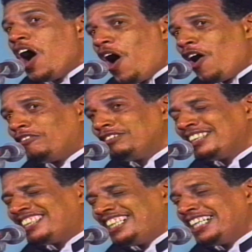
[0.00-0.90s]
of
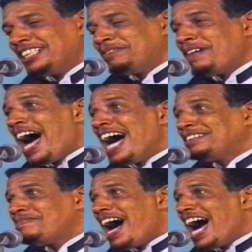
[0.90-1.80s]
a steel
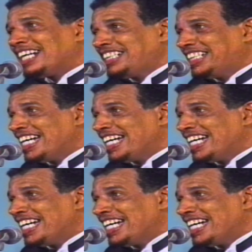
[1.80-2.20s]
Batman,